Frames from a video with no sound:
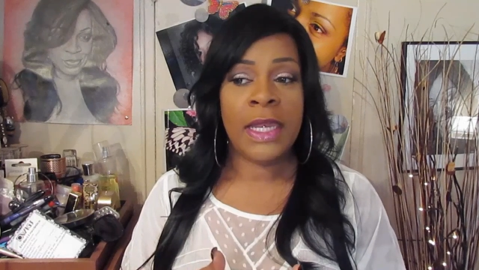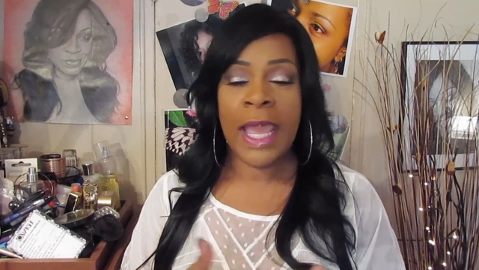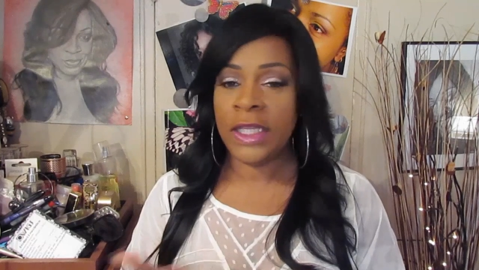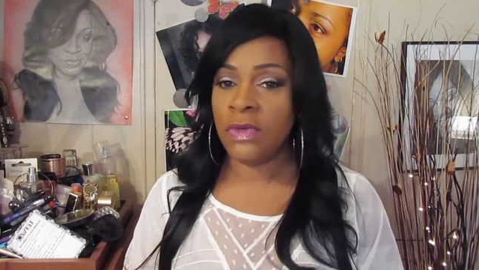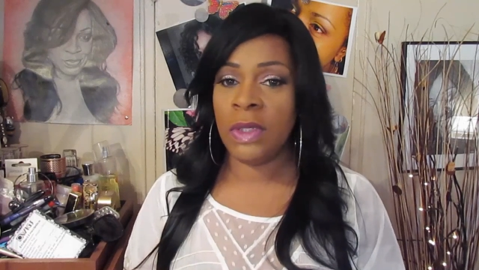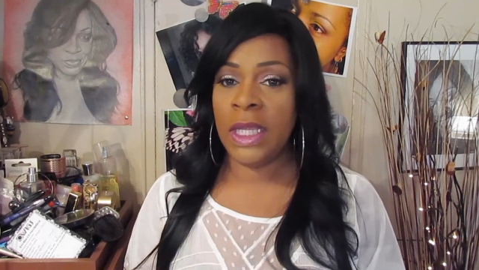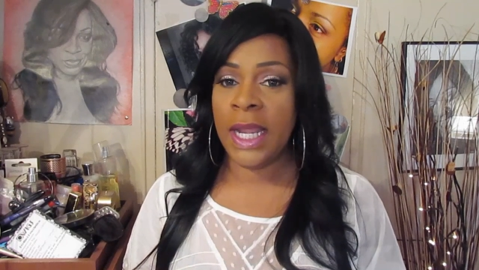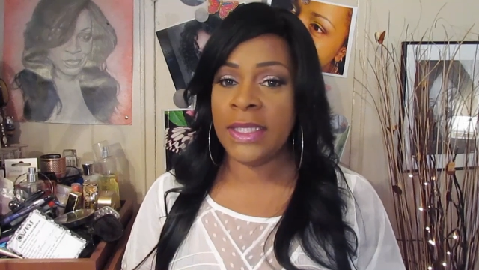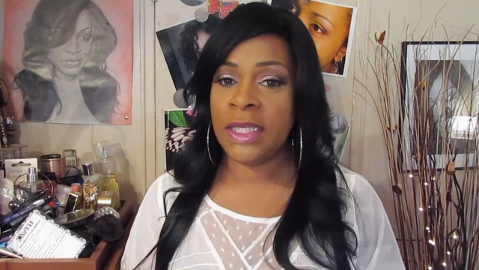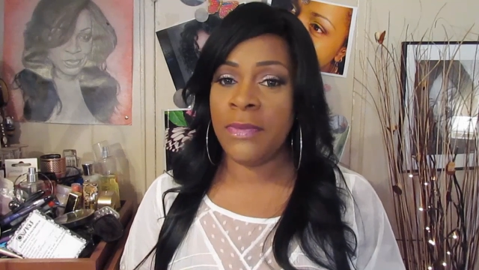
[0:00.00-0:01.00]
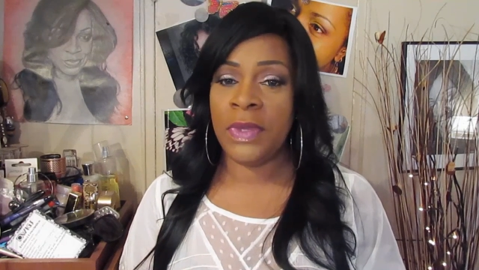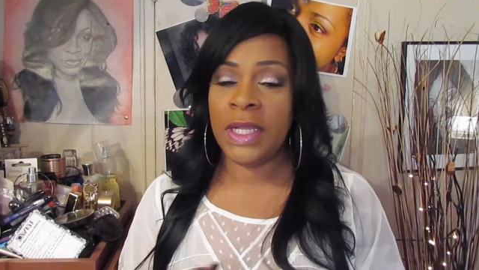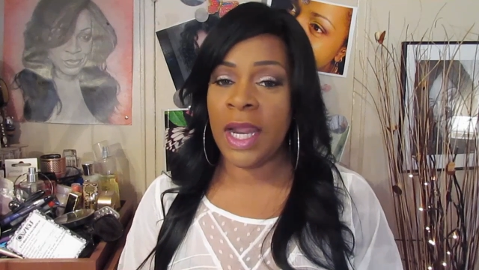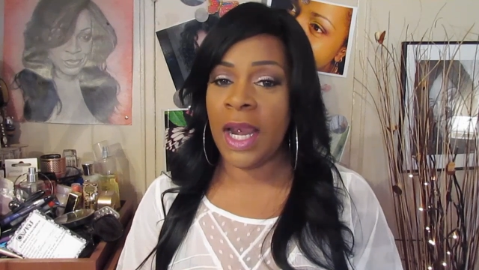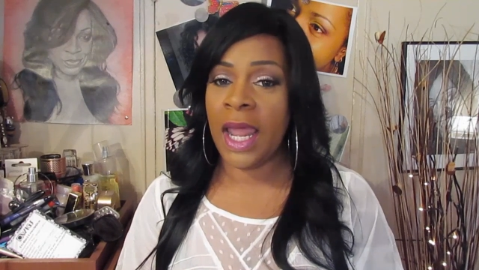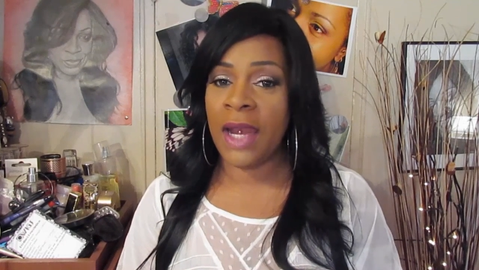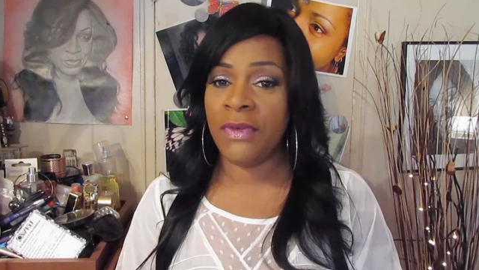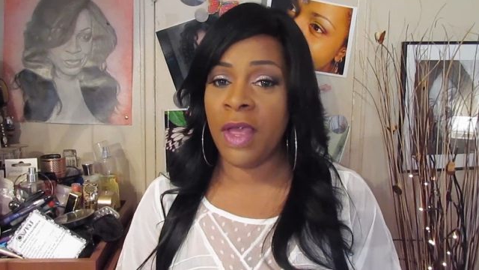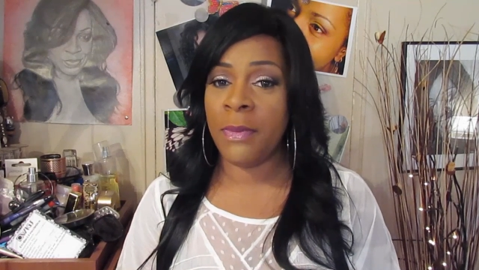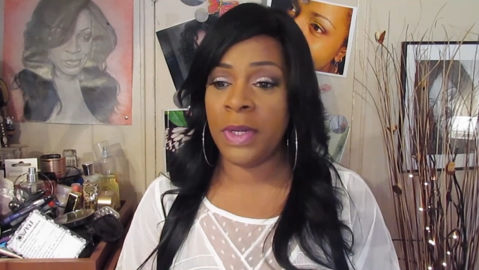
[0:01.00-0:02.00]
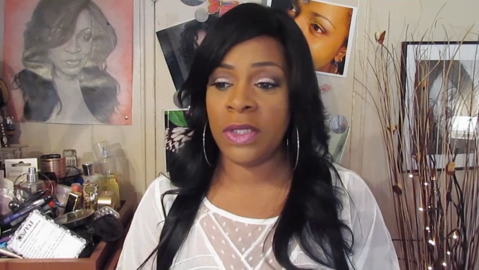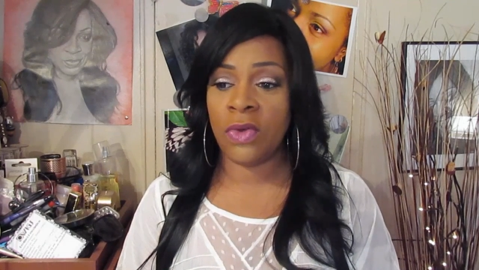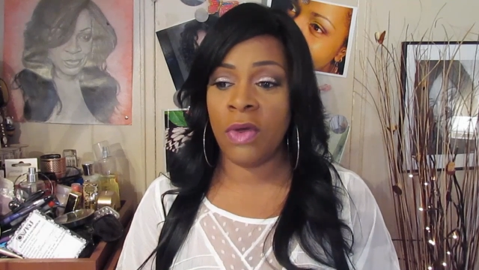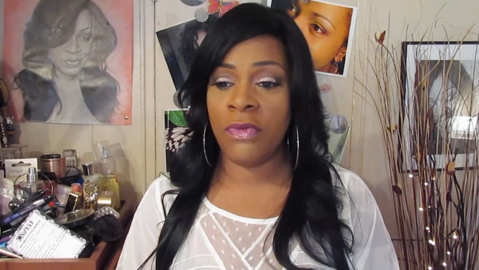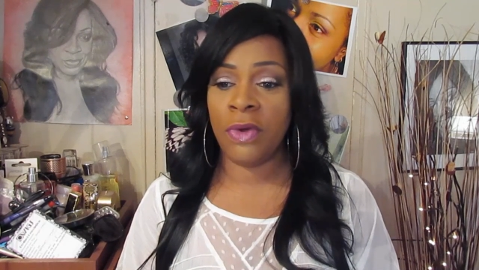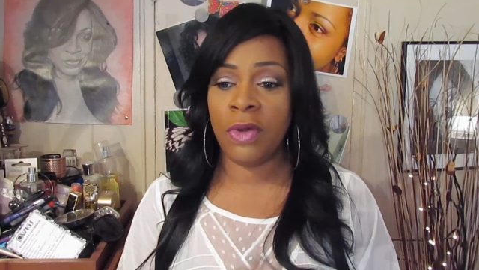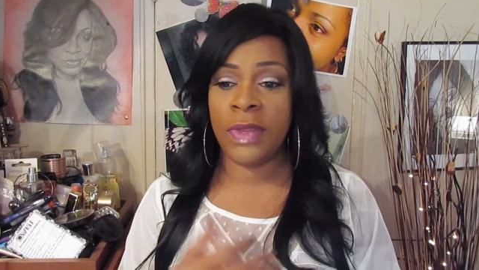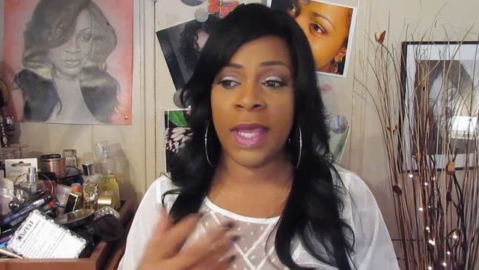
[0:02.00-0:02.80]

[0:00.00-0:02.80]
That's really not something that a lot of companies offer.